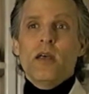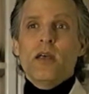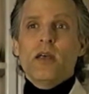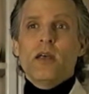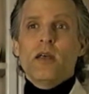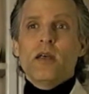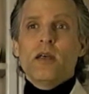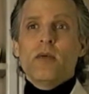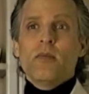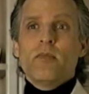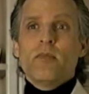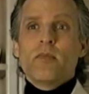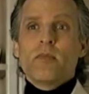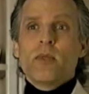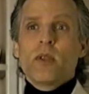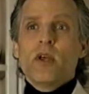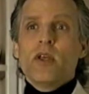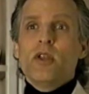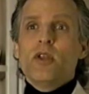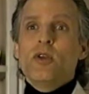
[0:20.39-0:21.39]
The
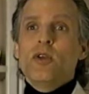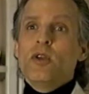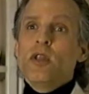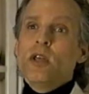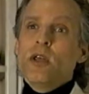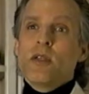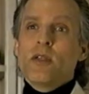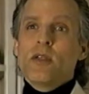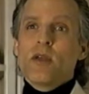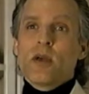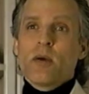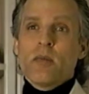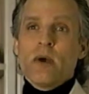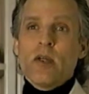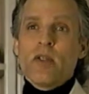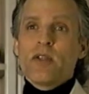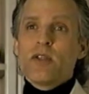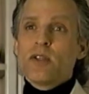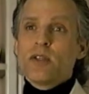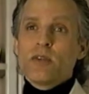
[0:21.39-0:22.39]
unique thing
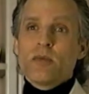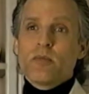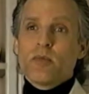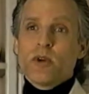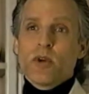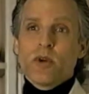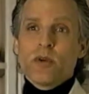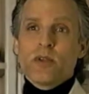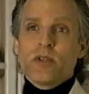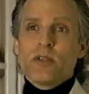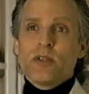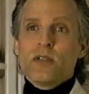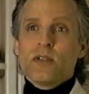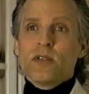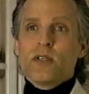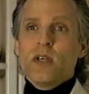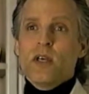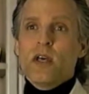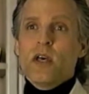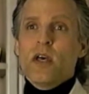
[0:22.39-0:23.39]
about this approach
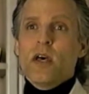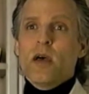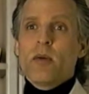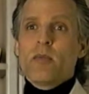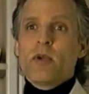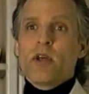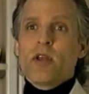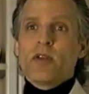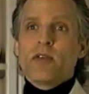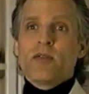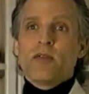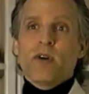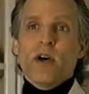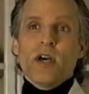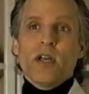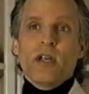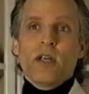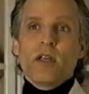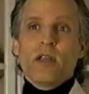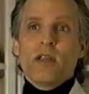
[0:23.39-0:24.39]
is I'm not
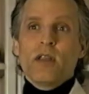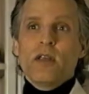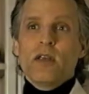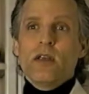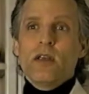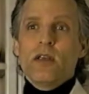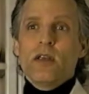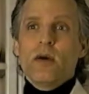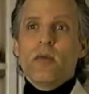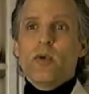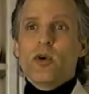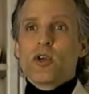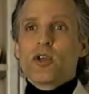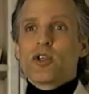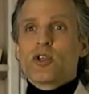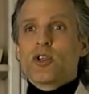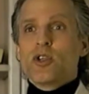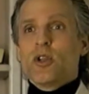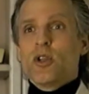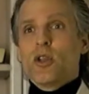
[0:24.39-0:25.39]
dividing the
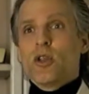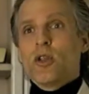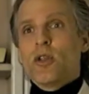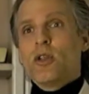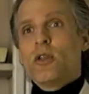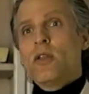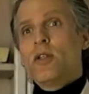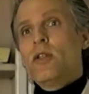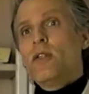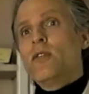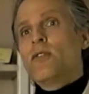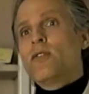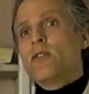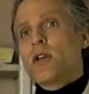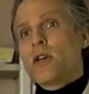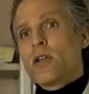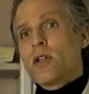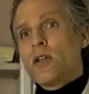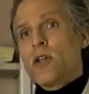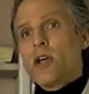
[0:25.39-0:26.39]
emotional,
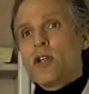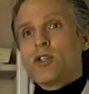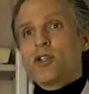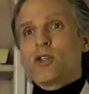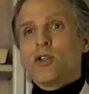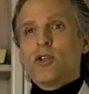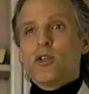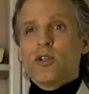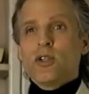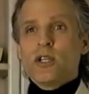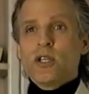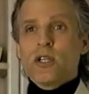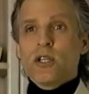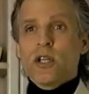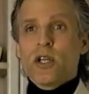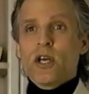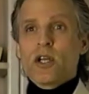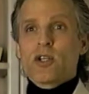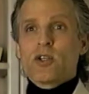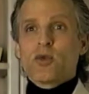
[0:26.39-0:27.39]
psychological,
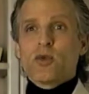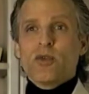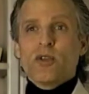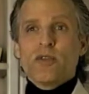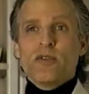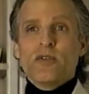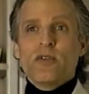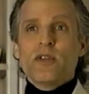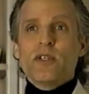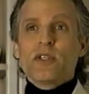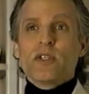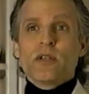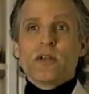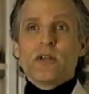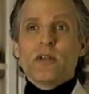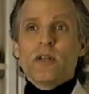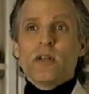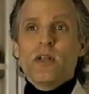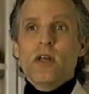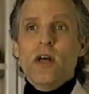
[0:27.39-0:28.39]
intellectual, and
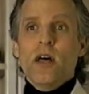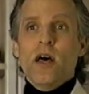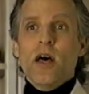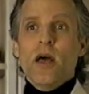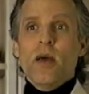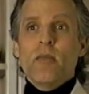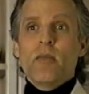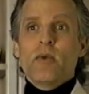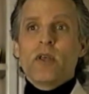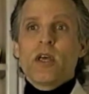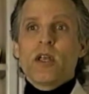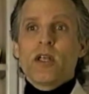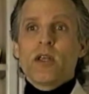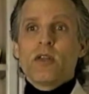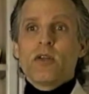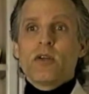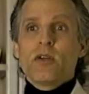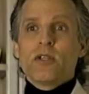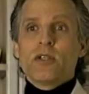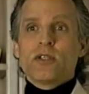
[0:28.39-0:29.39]
physical. I'm
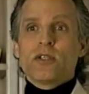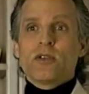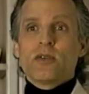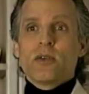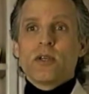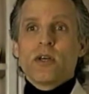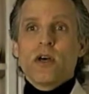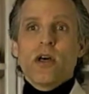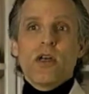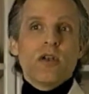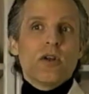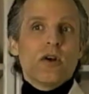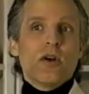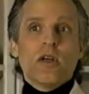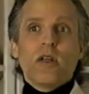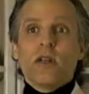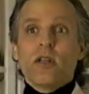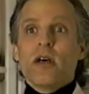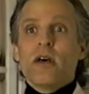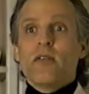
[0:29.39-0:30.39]
getting their history on
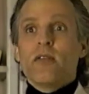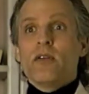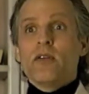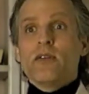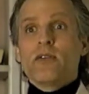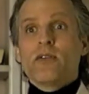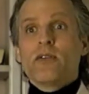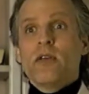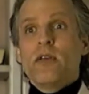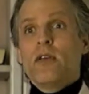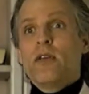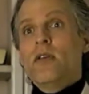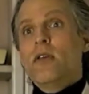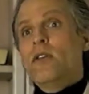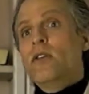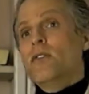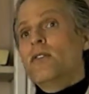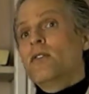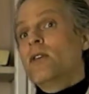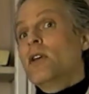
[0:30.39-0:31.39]
all levels.
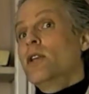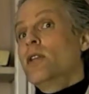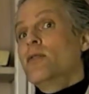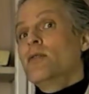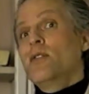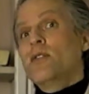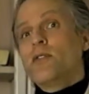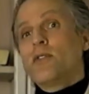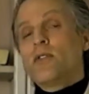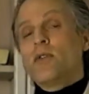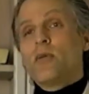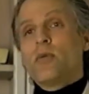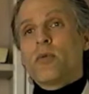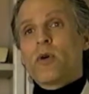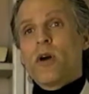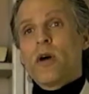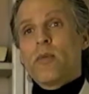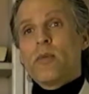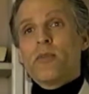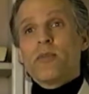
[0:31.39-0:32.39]
So any physical
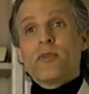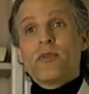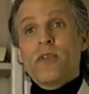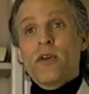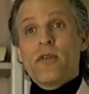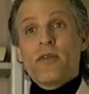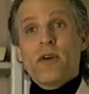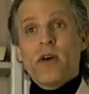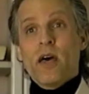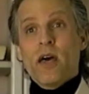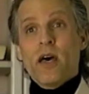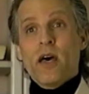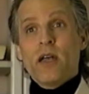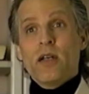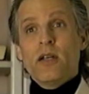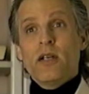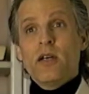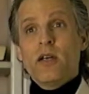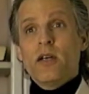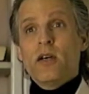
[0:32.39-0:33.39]
problems they've
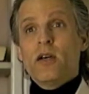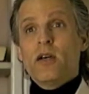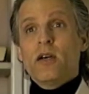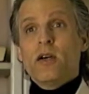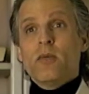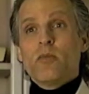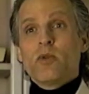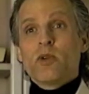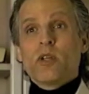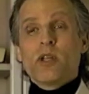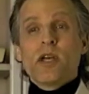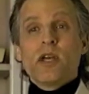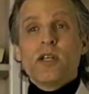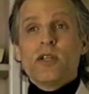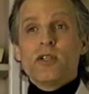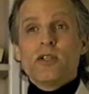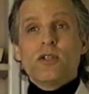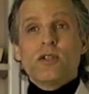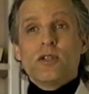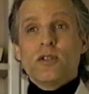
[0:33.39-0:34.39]
had
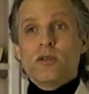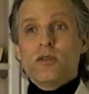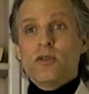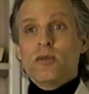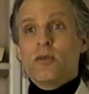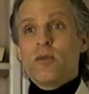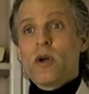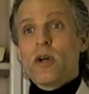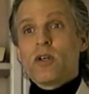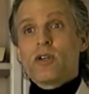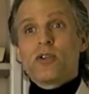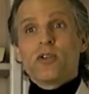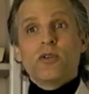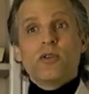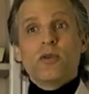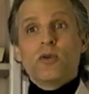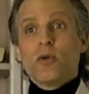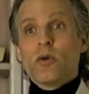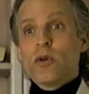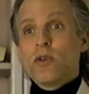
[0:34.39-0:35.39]
related to
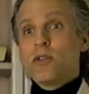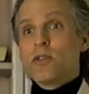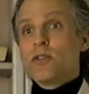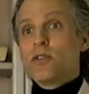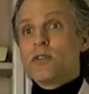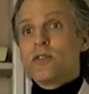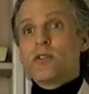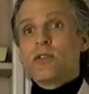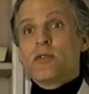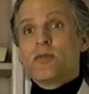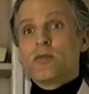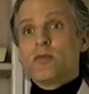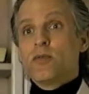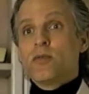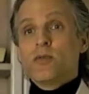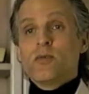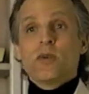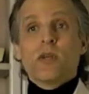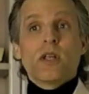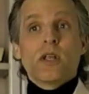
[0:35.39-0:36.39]
depression or just
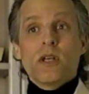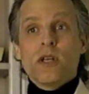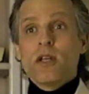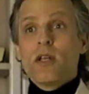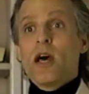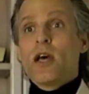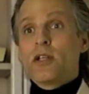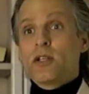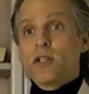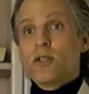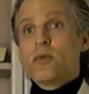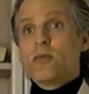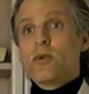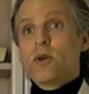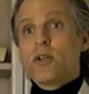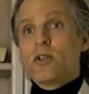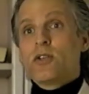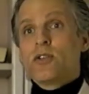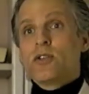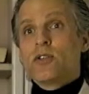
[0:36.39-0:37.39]
related not to
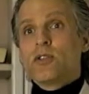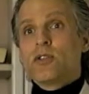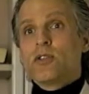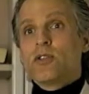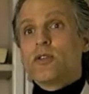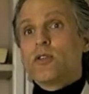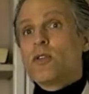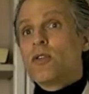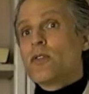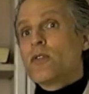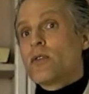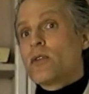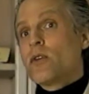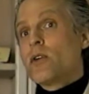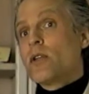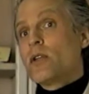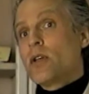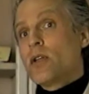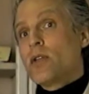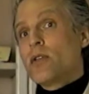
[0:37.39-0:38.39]
depression, just their
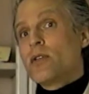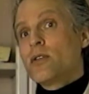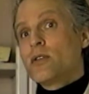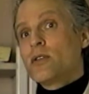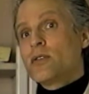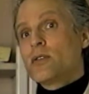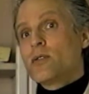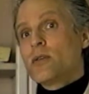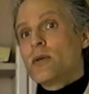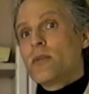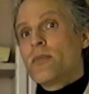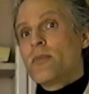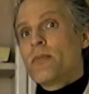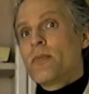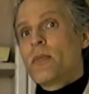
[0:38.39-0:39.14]
overall health history.